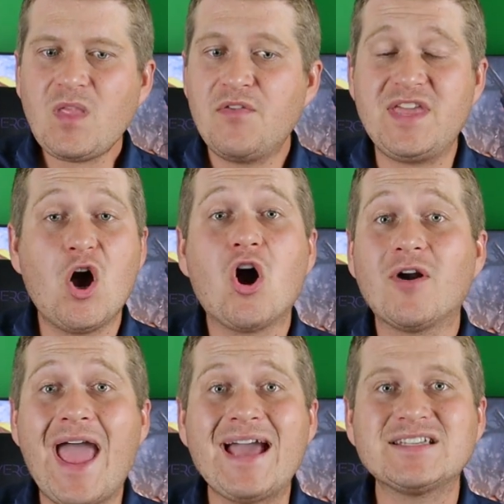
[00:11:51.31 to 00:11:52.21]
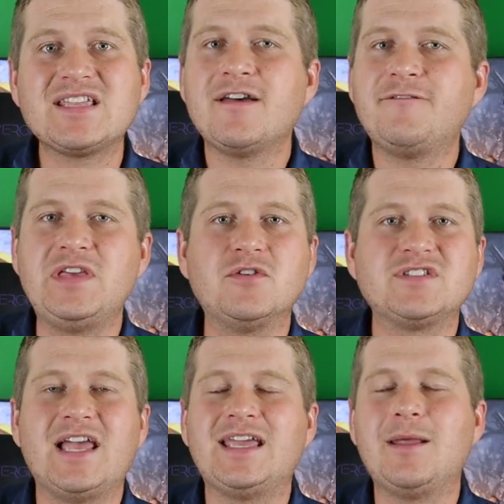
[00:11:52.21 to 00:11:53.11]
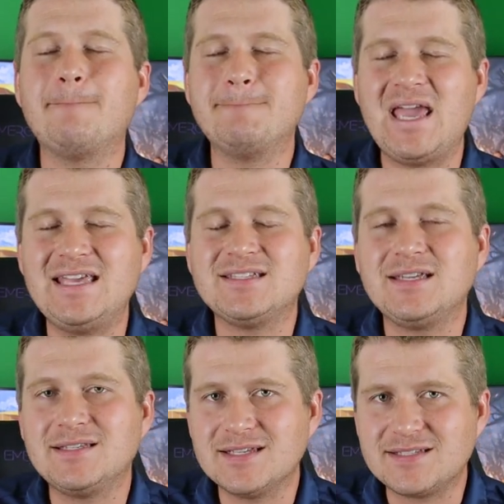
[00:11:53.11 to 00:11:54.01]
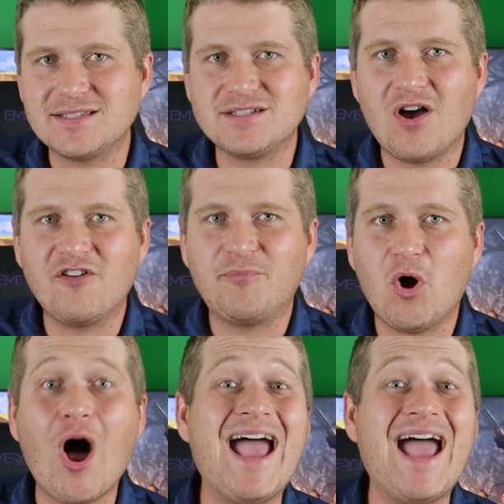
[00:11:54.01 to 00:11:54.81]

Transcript: The RX feels like an amazing distance golf ball.